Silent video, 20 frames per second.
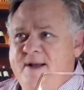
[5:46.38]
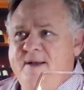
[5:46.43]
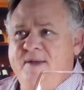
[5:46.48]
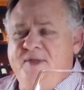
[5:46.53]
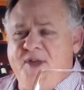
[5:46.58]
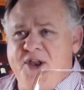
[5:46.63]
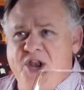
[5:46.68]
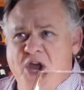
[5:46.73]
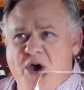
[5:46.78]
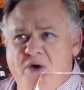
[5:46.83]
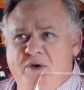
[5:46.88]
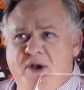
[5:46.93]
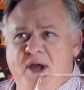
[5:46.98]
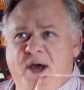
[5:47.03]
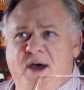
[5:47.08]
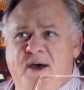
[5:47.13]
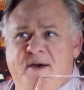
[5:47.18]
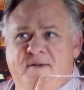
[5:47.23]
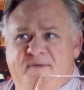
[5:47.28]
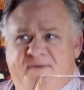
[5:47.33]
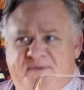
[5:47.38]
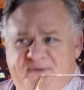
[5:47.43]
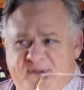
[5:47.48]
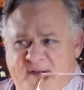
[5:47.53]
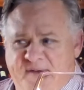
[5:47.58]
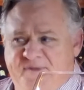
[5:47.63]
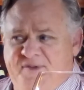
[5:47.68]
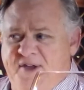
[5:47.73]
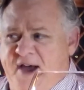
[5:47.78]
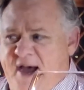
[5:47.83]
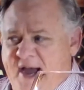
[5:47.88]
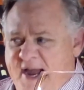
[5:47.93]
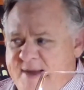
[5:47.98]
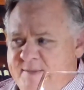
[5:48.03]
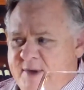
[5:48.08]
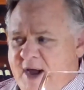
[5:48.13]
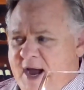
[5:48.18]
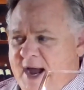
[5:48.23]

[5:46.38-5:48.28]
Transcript: the note of thyme.